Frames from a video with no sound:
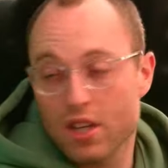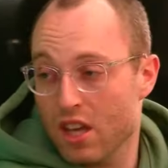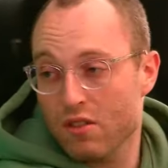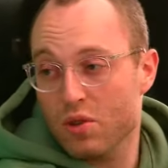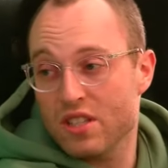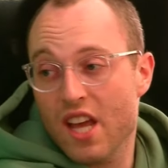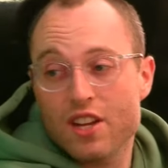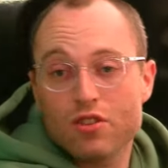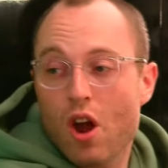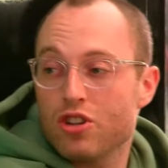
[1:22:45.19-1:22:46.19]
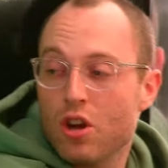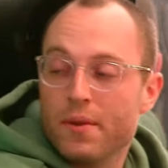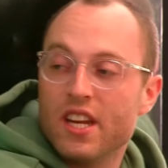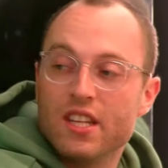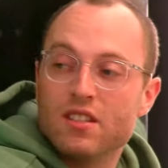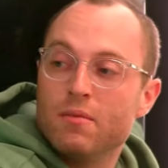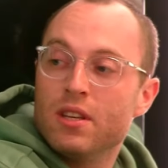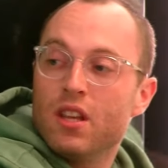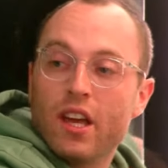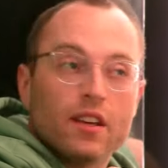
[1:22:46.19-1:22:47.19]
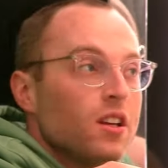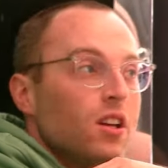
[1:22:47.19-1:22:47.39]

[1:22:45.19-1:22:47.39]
He needs to be like